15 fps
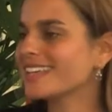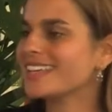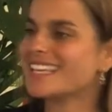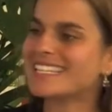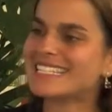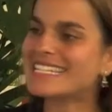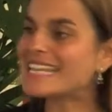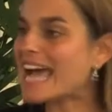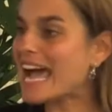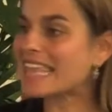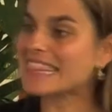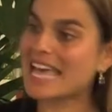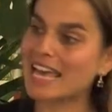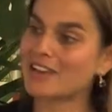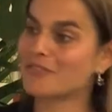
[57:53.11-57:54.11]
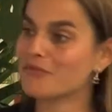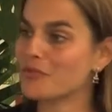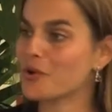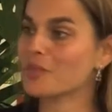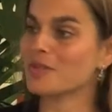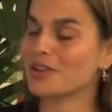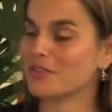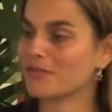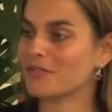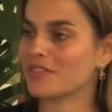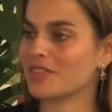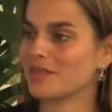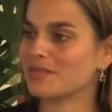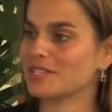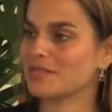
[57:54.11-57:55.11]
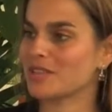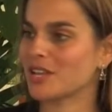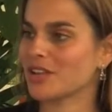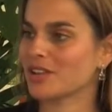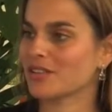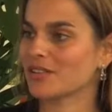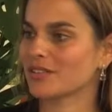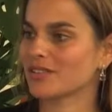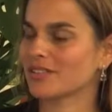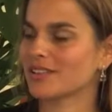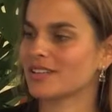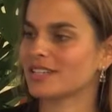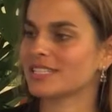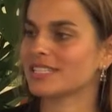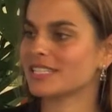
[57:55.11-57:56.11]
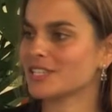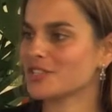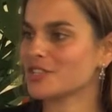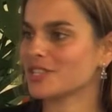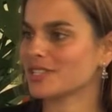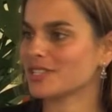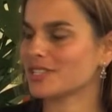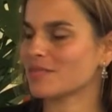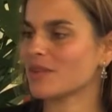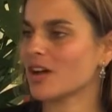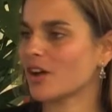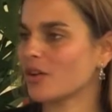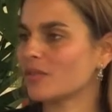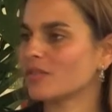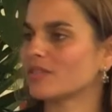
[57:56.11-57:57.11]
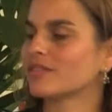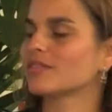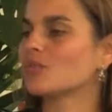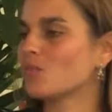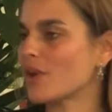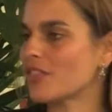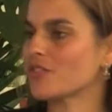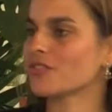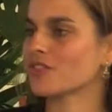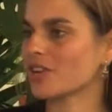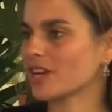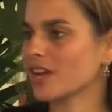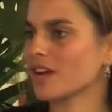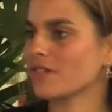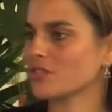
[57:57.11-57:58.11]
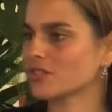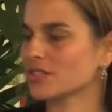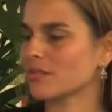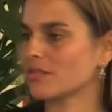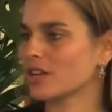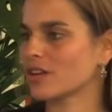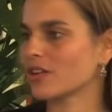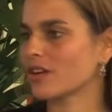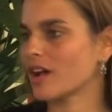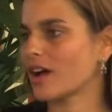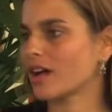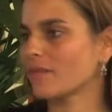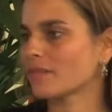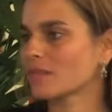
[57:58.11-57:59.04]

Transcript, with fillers: is not that informative for them to make decisions about whether they're going to cover somebody or not.